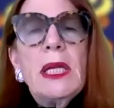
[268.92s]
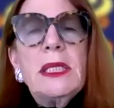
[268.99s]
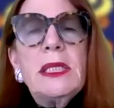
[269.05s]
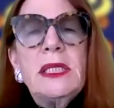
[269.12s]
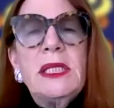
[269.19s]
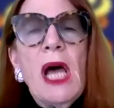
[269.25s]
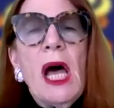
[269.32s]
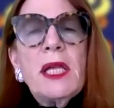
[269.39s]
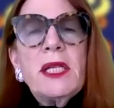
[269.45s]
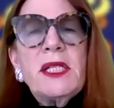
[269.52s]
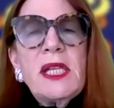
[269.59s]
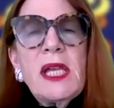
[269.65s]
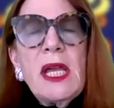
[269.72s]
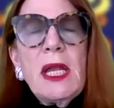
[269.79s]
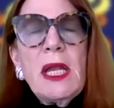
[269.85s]
does
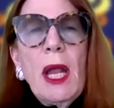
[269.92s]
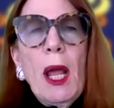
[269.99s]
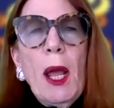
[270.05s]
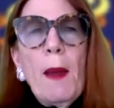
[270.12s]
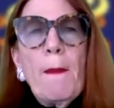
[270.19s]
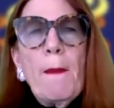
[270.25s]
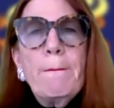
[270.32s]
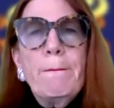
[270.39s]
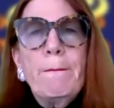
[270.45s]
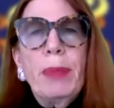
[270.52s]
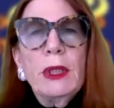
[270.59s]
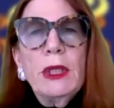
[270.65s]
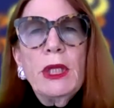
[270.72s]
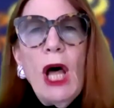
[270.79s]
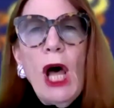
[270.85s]
it
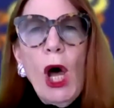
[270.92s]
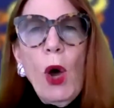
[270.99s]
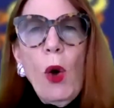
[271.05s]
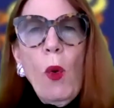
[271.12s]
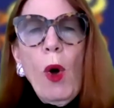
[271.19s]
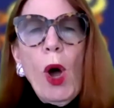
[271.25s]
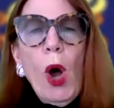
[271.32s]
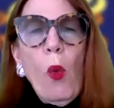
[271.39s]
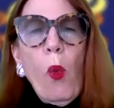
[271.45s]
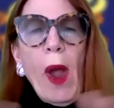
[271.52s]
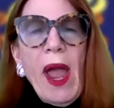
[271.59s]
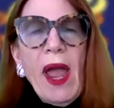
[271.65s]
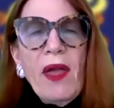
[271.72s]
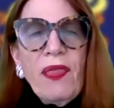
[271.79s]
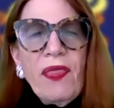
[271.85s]
blow
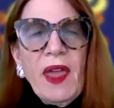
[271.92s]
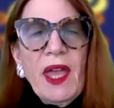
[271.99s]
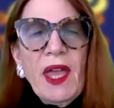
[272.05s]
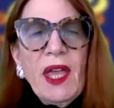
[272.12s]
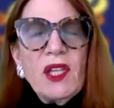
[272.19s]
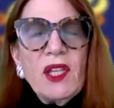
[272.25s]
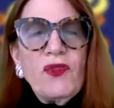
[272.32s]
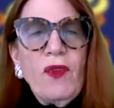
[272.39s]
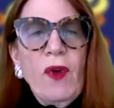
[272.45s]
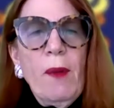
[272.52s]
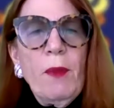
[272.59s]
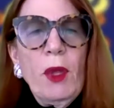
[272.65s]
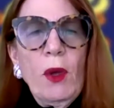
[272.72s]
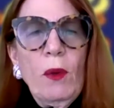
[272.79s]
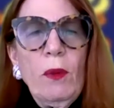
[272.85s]
away things from
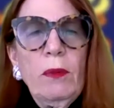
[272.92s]
you?